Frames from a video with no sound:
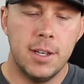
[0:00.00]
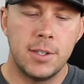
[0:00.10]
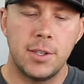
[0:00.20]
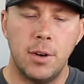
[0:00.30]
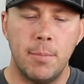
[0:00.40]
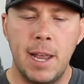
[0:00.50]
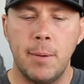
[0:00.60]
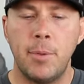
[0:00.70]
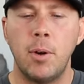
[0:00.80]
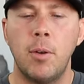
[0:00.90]
So made
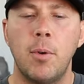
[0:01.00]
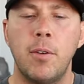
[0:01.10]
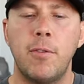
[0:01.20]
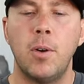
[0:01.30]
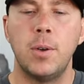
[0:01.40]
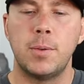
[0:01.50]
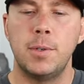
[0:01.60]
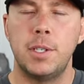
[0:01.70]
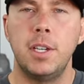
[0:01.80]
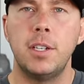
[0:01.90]
up their own word for a holster,
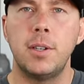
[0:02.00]
which is good.